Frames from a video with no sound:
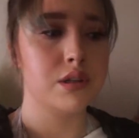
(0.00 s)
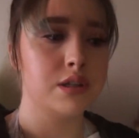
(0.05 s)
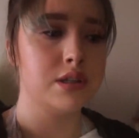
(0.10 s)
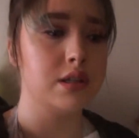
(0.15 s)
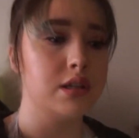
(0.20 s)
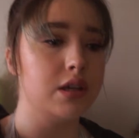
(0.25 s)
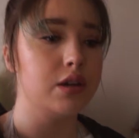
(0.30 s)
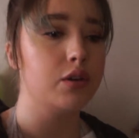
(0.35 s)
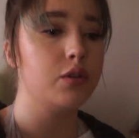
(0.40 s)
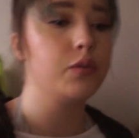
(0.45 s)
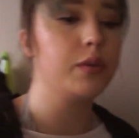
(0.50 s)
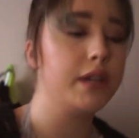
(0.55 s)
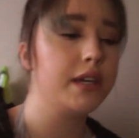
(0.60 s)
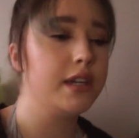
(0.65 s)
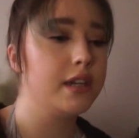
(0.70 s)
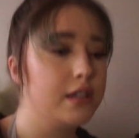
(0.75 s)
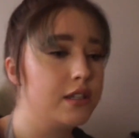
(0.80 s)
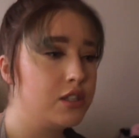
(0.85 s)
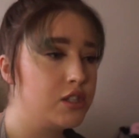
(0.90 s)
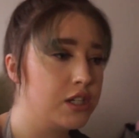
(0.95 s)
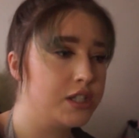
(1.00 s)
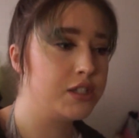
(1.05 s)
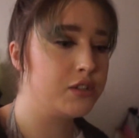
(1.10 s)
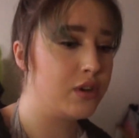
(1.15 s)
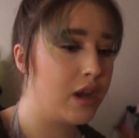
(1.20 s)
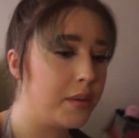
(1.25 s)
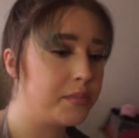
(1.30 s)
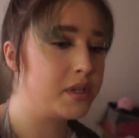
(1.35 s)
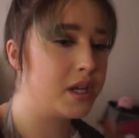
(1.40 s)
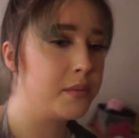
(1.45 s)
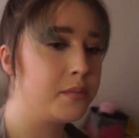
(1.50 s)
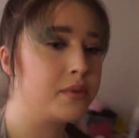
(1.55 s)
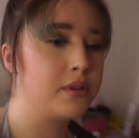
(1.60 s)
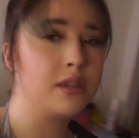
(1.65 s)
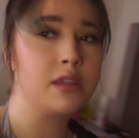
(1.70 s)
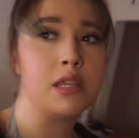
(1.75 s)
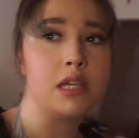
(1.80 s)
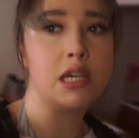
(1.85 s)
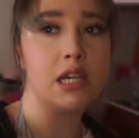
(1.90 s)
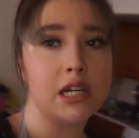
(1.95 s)
So we just wrapped up
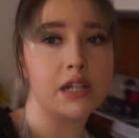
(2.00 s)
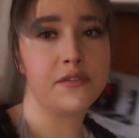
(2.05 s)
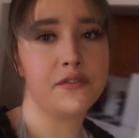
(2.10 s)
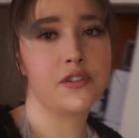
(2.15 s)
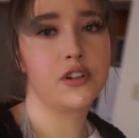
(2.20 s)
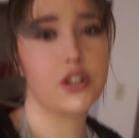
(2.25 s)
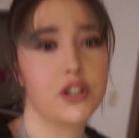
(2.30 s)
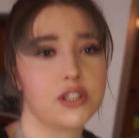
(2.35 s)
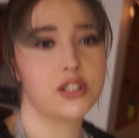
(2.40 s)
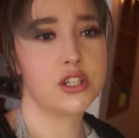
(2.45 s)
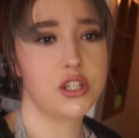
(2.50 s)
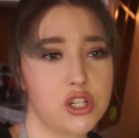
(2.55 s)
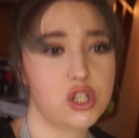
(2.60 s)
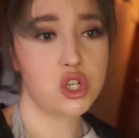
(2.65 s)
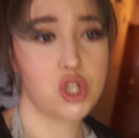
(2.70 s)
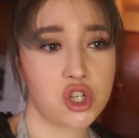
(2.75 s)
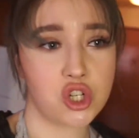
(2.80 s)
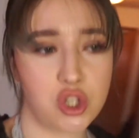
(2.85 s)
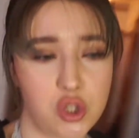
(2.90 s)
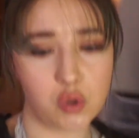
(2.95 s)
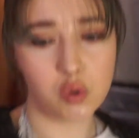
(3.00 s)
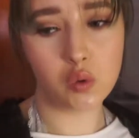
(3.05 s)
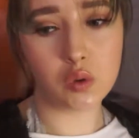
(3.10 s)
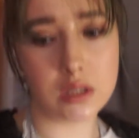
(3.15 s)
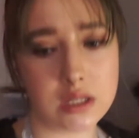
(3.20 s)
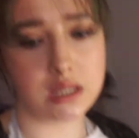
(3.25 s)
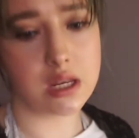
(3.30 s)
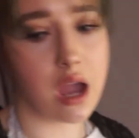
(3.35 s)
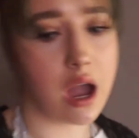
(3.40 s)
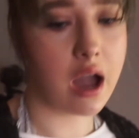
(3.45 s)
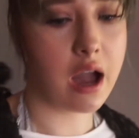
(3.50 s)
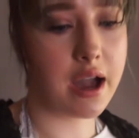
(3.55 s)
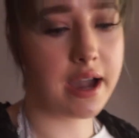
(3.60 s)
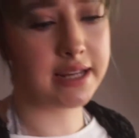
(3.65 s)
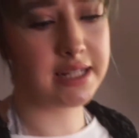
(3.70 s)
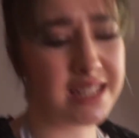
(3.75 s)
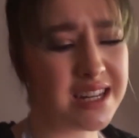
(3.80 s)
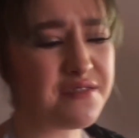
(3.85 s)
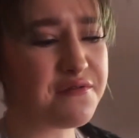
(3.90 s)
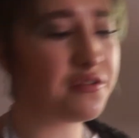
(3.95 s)
the first shoot. I
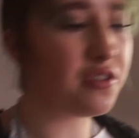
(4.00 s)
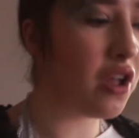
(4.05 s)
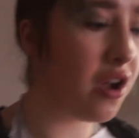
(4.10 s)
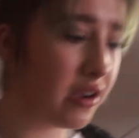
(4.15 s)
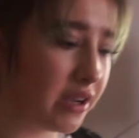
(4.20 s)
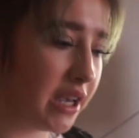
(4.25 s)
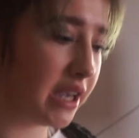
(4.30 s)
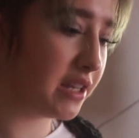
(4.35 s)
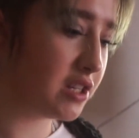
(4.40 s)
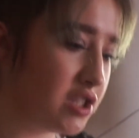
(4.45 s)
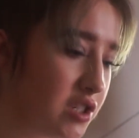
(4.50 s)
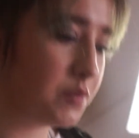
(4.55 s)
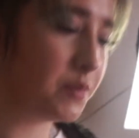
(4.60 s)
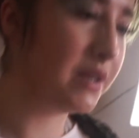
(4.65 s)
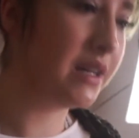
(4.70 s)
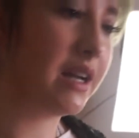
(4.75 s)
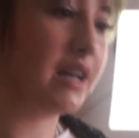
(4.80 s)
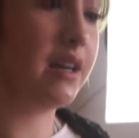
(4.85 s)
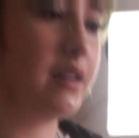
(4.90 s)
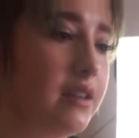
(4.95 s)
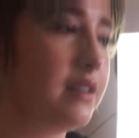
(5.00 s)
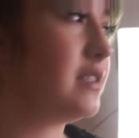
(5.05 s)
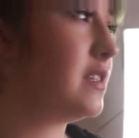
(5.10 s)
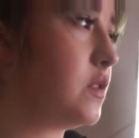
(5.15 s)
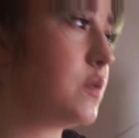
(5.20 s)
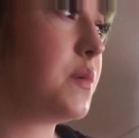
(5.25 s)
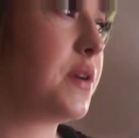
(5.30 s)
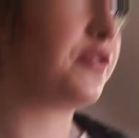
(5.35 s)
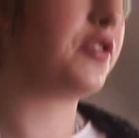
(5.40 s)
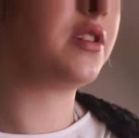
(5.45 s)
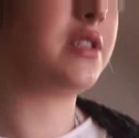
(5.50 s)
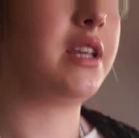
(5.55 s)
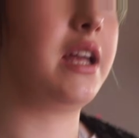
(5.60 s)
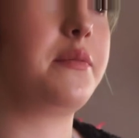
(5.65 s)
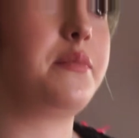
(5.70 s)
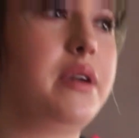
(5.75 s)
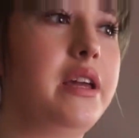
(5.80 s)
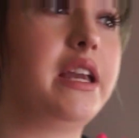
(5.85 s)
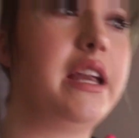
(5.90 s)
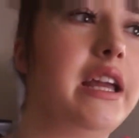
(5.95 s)
didn't vlog it just because it's my first
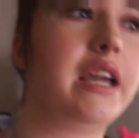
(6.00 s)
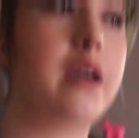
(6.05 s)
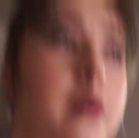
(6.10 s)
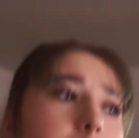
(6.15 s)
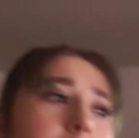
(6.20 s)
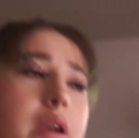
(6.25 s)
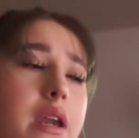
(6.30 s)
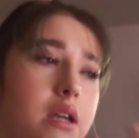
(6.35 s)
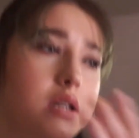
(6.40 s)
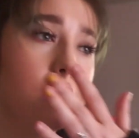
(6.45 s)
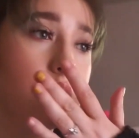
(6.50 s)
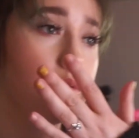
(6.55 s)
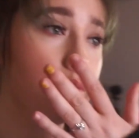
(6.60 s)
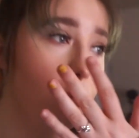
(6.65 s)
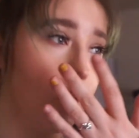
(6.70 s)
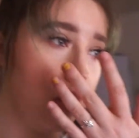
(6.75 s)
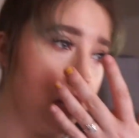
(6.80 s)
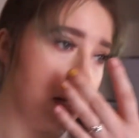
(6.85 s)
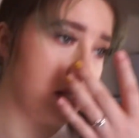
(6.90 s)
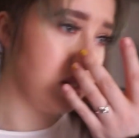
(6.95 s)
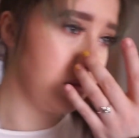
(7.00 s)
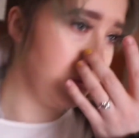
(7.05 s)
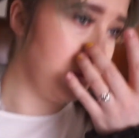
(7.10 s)
time meeting him and I didn't want it to